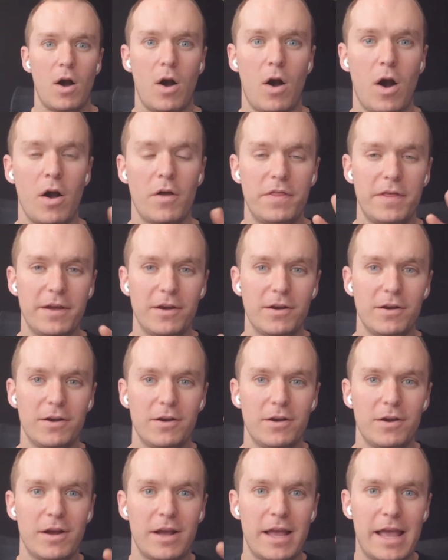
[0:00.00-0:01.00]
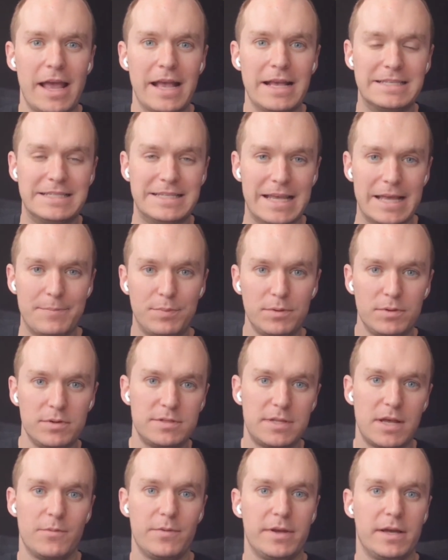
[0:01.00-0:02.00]
Are there examples
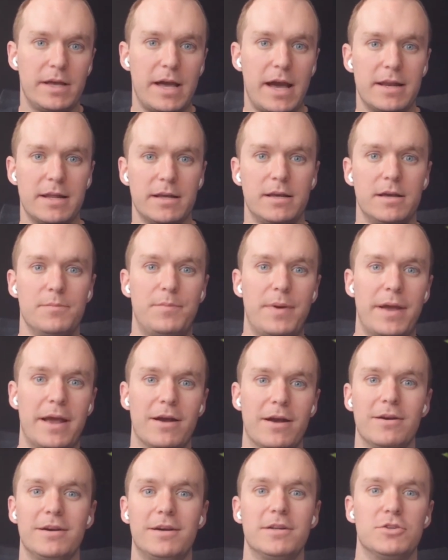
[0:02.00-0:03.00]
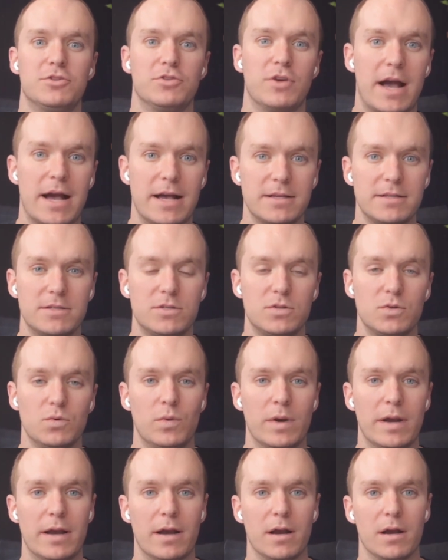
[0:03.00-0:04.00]
that we could kind of compare and contrast
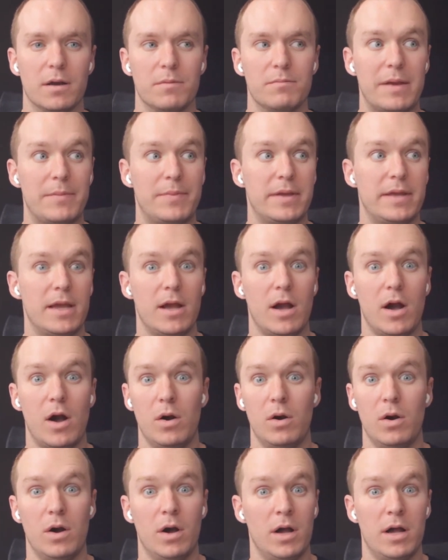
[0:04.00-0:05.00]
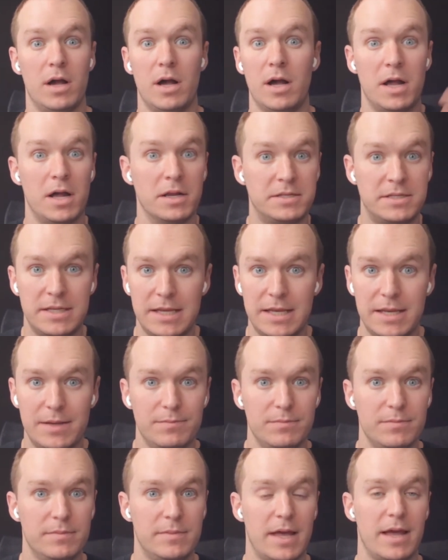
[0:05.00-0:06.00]
where maybe a
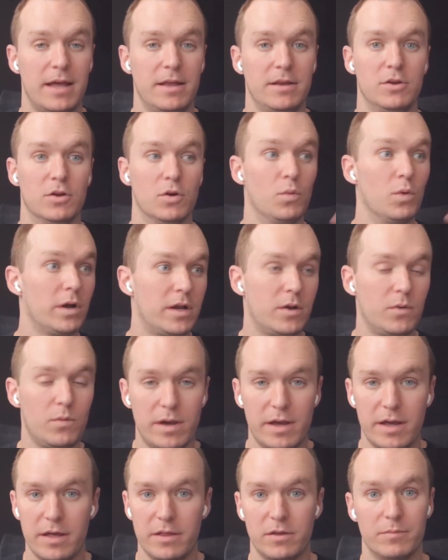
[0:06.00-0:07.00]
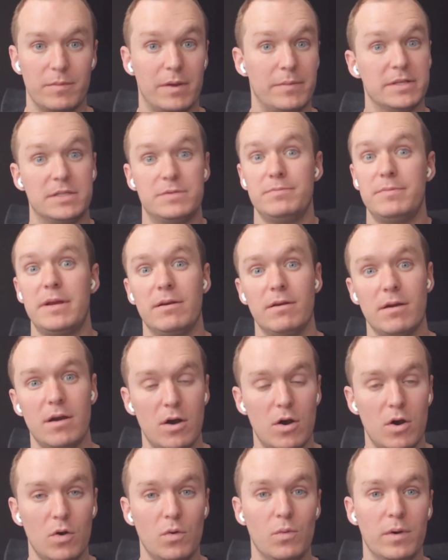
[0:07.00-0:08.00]
team that you're working with, or maybe it's
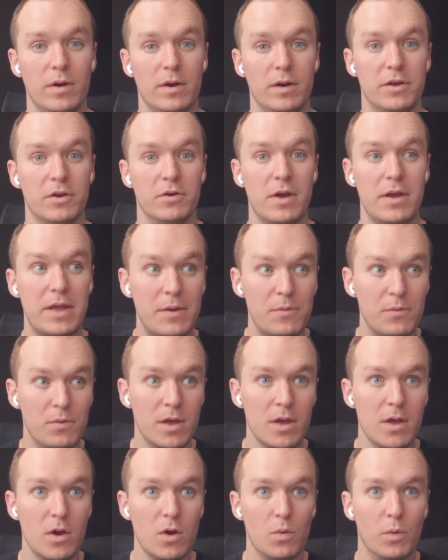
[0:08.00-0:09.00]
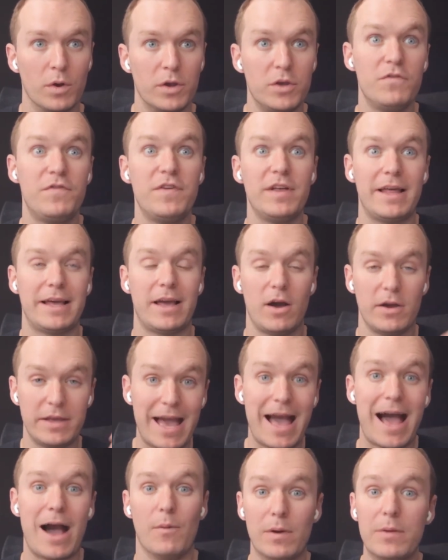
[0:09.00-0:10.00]
Miro, where you feel like,
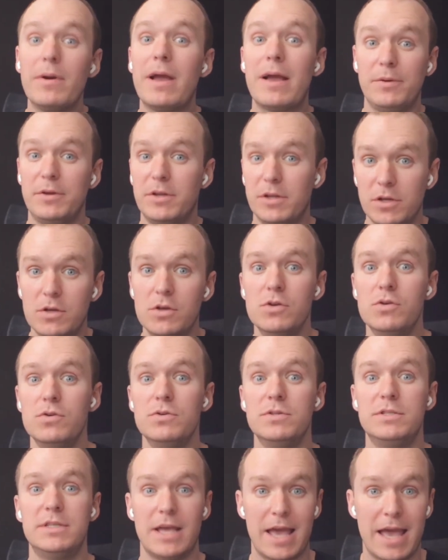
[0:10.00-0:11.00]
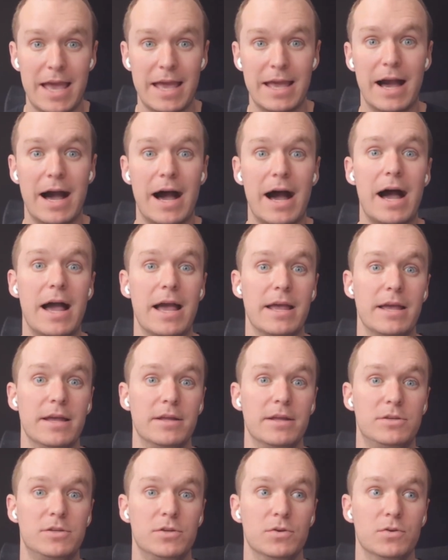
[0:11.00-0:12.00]
yeah, we were able to use AI
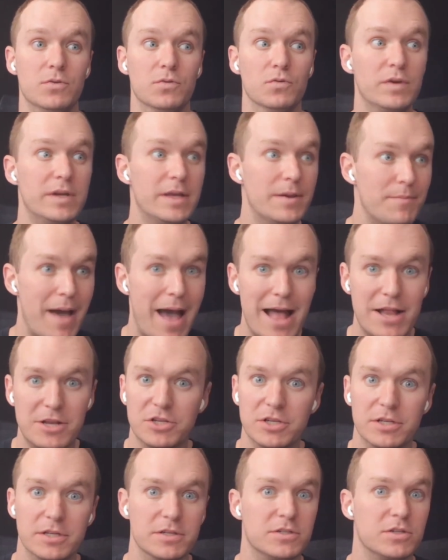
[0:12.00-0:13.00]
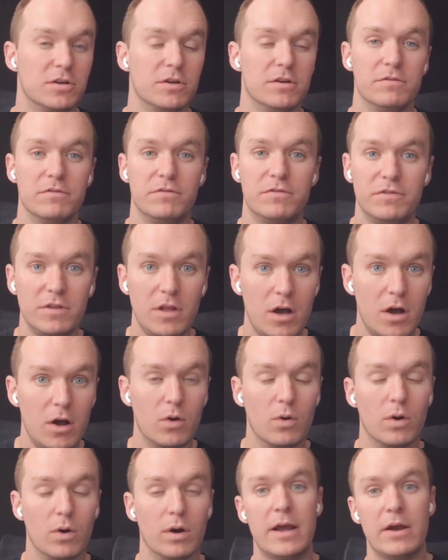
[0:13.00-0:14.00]
to reimagine a certain flow
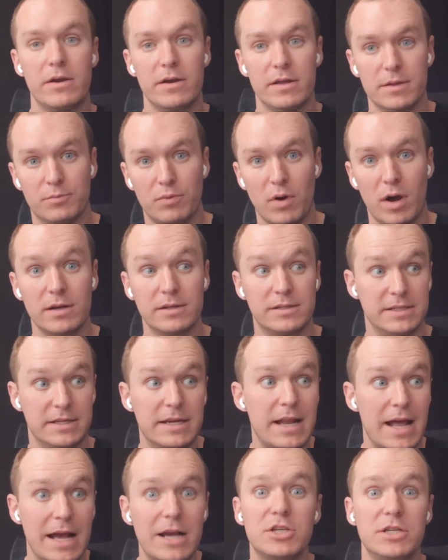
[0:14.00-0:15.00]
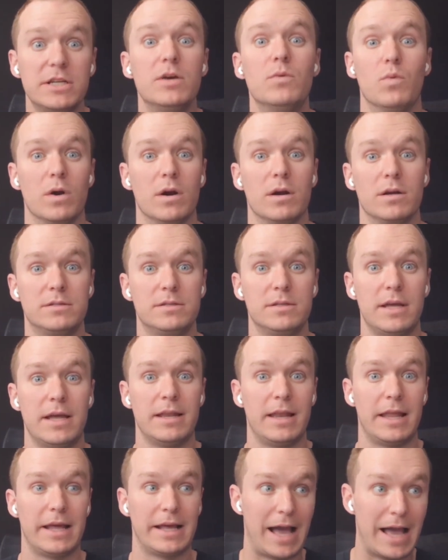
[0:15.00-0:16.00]
or area of the product, and it actually worked. And
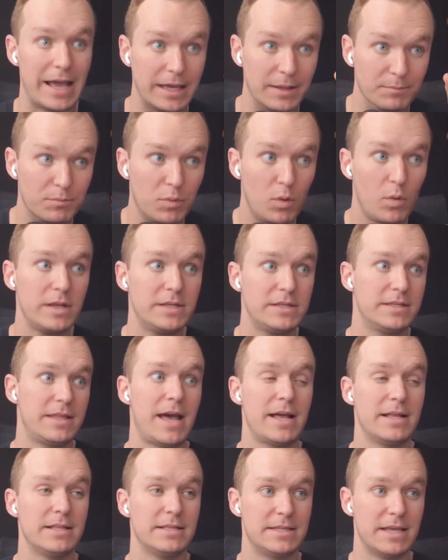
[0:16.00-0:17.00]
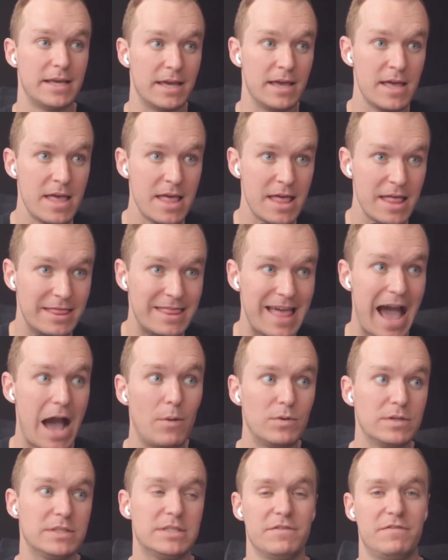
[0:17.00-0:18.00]
like, I can point to that and say that
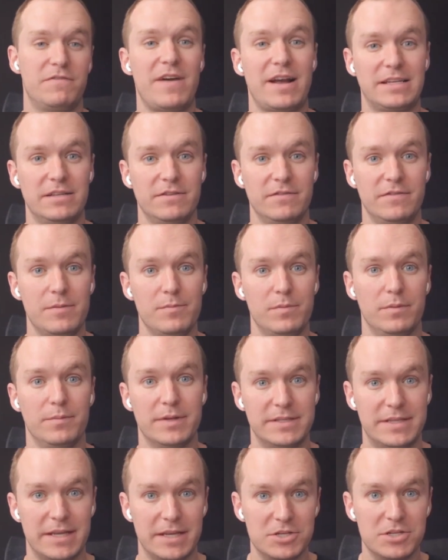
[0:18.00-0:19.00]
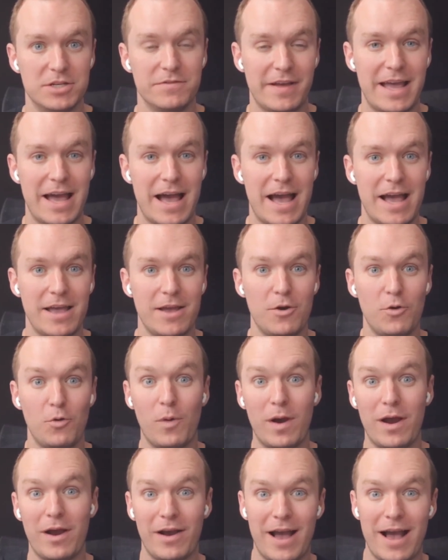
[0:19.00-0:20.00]
was an effective implementation of AI.
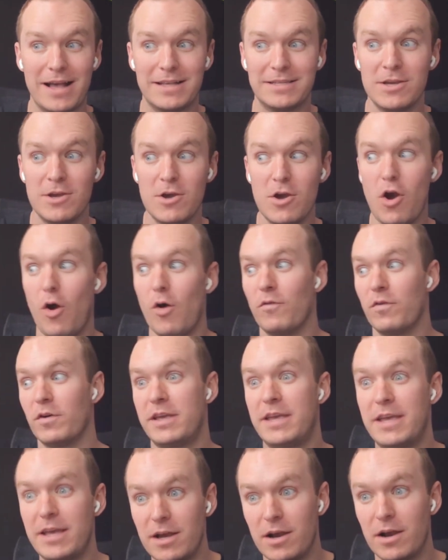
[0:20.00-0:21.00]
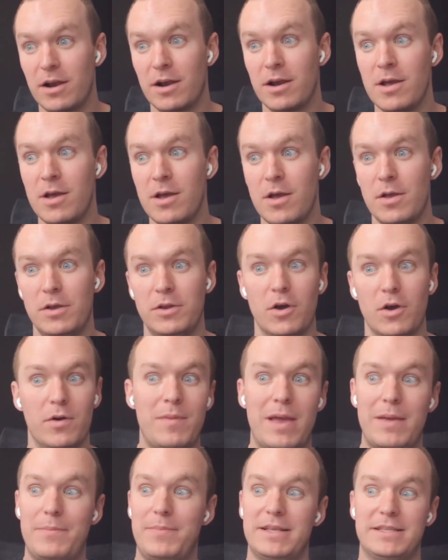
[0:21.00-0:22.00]
Whereas over here,
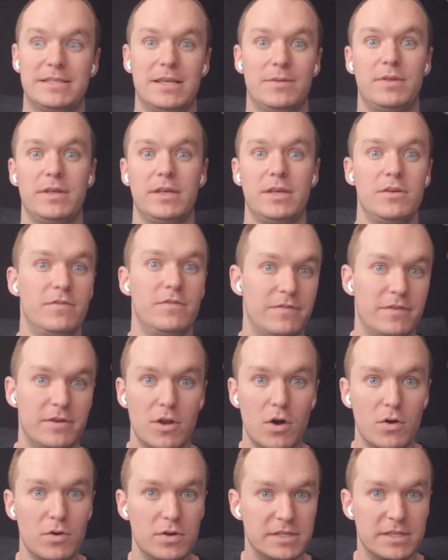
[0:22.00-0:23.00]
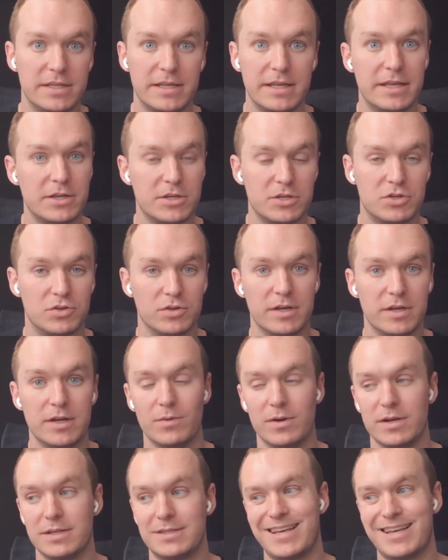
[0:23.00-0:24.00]
maybe it's something you've even noticed in the industry
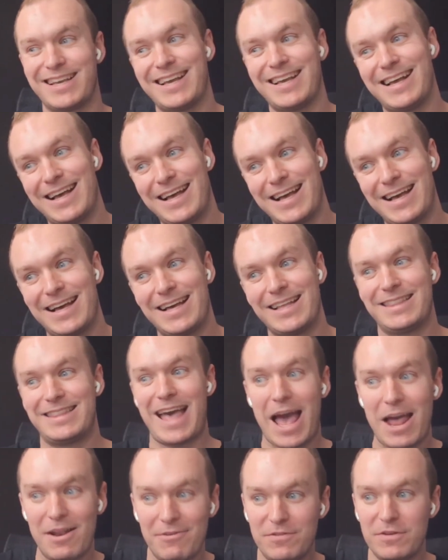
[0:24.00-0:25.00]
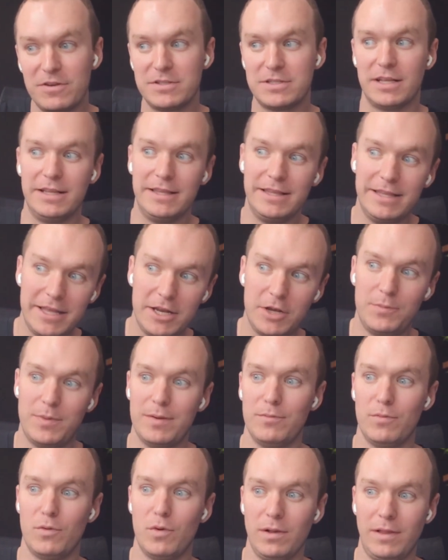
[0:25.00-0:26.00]
where it's like, that feels a little bit
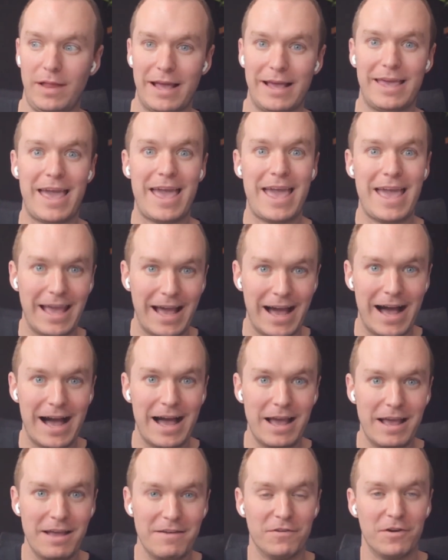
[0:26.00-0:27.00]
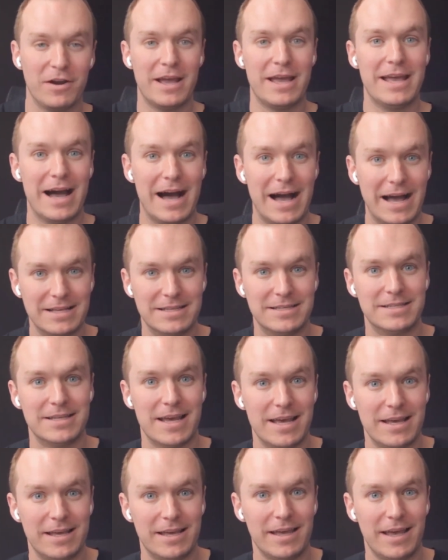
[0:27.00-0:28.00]
more like AI for AI's
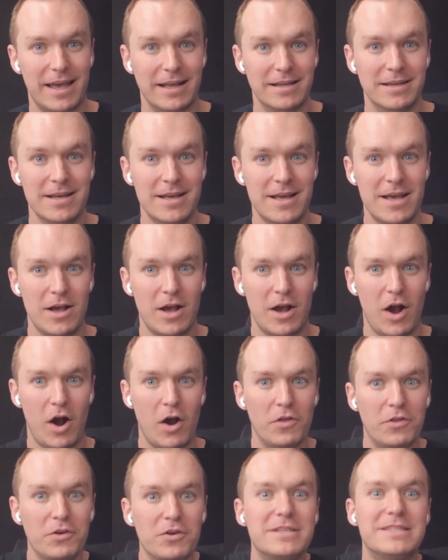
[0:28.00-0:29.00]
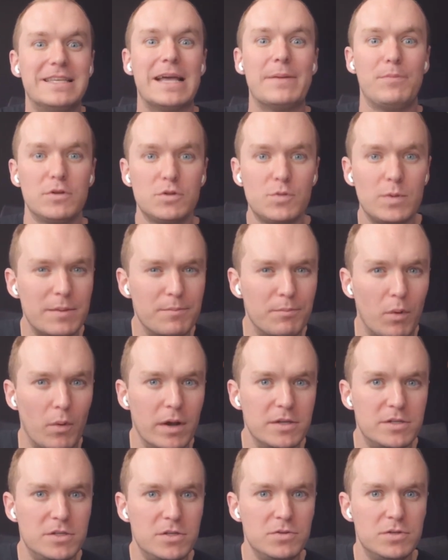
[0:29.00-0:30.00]
sake. And are there examples we can
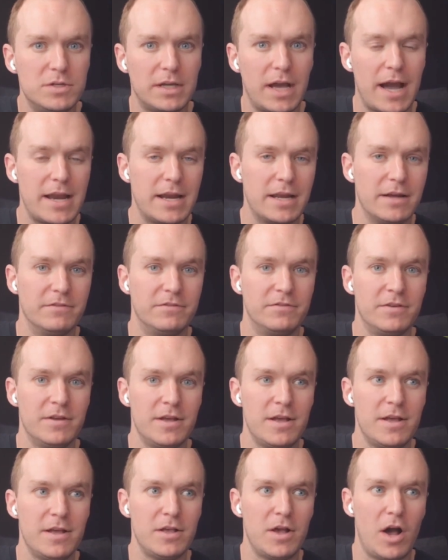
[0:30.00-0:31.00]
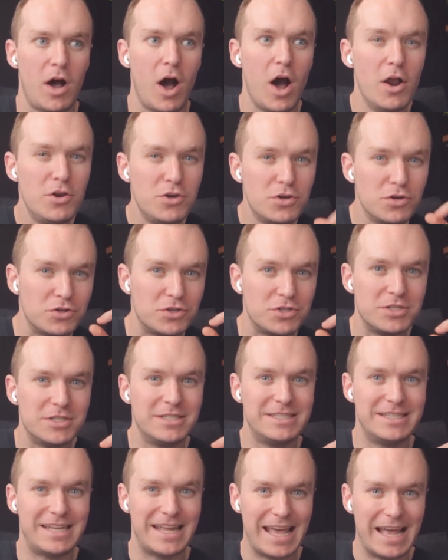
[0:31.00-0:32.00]
point to kind of
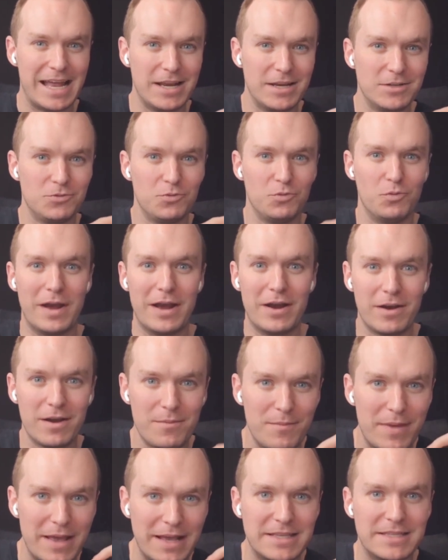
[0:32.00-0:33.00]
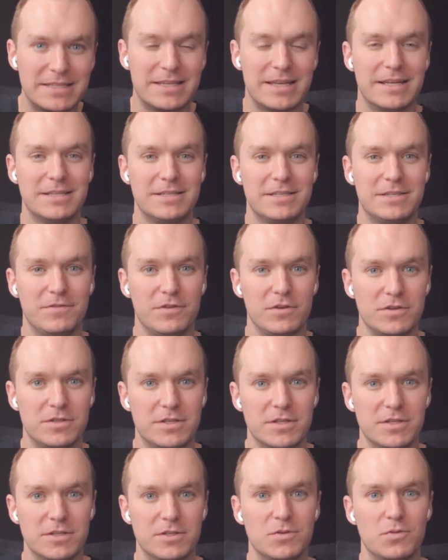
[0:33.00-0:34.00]
understand where it makes sense
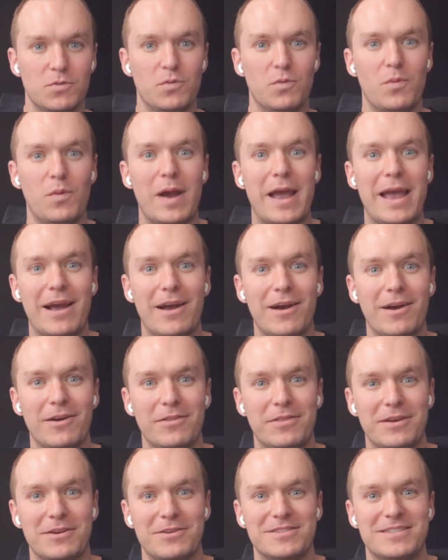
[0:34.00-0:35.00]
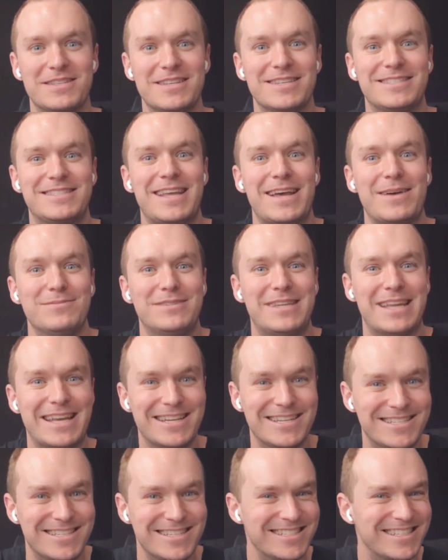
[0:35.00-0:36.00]
versus where there's this
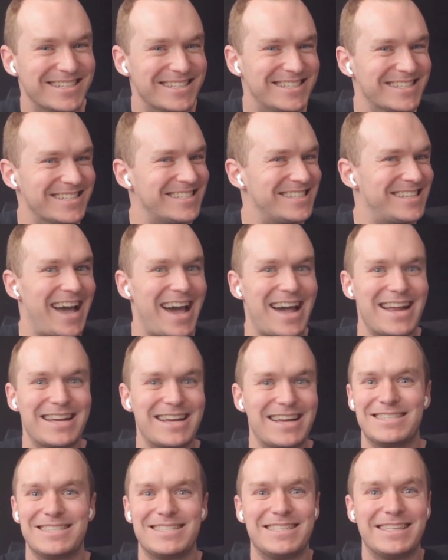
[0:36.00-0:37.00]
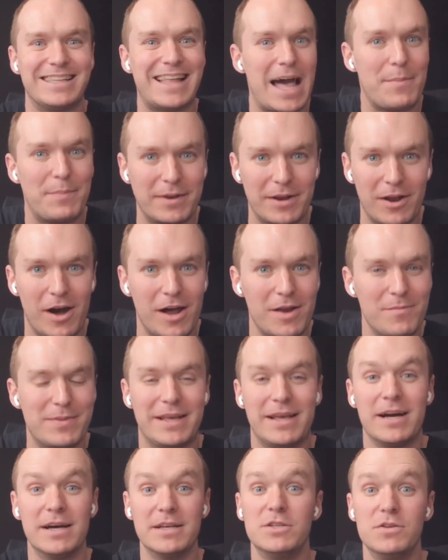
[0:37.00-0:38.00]
temptation to just kind of slap it on
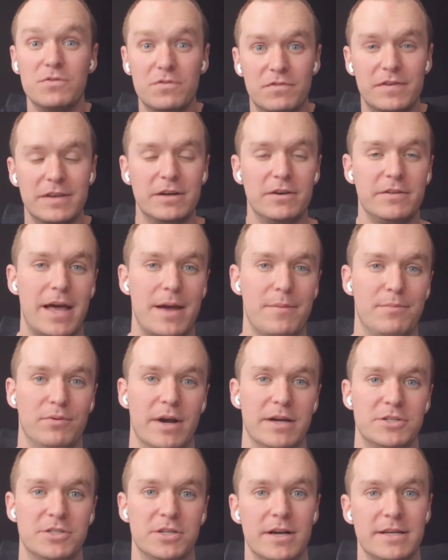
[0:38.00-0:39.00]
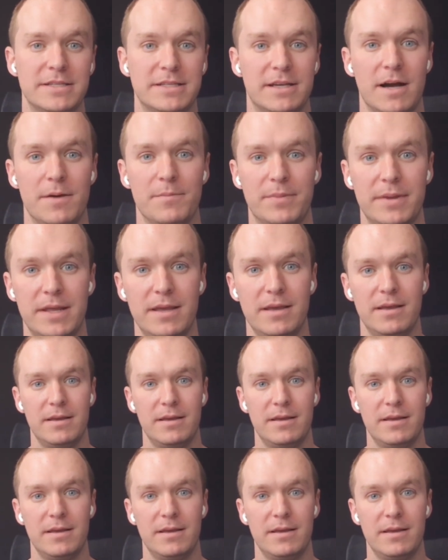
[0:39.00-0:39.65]
because you feel that pressure as a company?